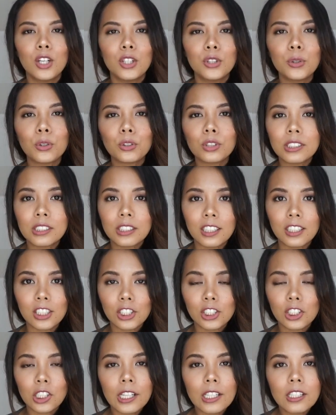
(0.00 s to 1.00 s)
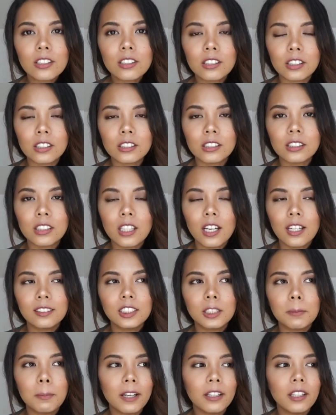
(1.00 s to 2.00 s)
Your skin changes
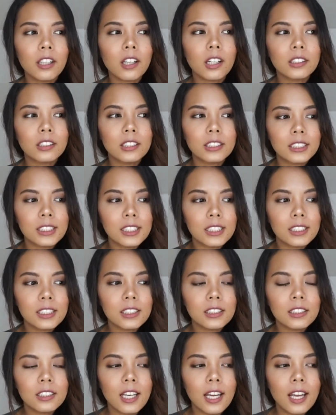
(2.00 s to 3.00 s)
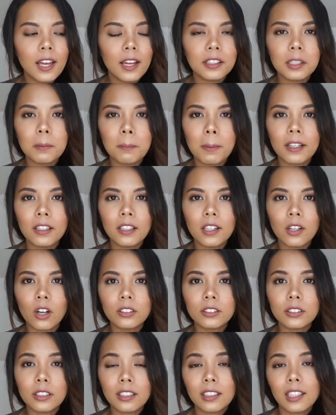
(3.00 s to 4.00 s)
depending on the season, depending
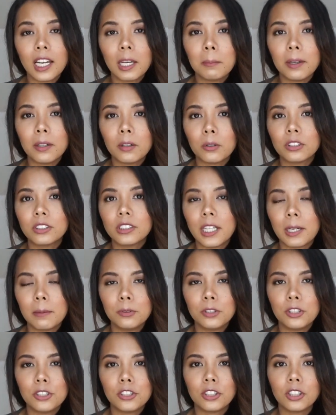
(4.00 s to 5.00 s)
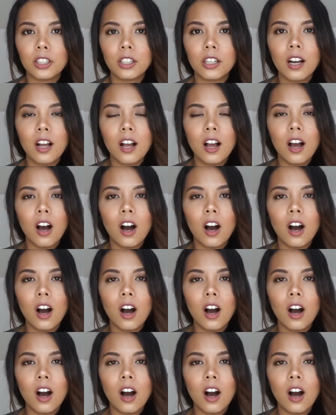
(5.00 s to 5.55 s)
on the climate or temperature